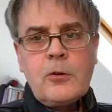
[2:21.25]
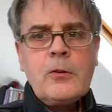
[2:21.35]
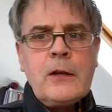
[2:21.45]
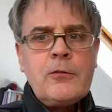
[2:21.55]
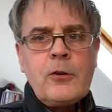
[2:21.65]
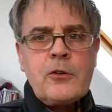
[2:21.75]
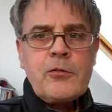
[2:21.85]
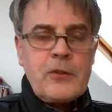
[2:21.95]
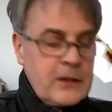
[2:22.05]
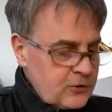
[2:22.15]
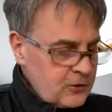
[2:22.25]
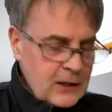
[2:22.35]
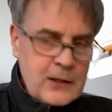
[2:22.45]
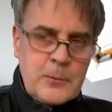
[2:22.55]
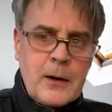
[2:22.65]
go and have a look at your fridge.
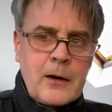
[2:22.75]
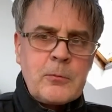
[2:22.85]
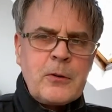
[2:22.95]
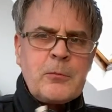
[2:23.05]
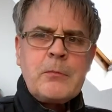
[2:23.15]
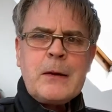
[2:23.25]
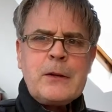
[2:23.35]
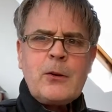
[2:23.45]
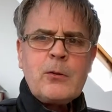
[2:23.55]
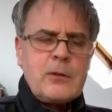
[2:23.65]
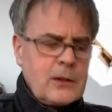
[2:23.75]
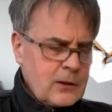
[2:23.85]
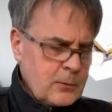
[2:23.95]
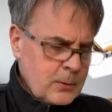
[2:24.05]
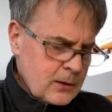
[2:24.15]
Take it apart. Well, maybe don't take
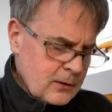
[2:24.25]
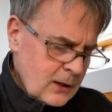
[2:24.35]
it apart.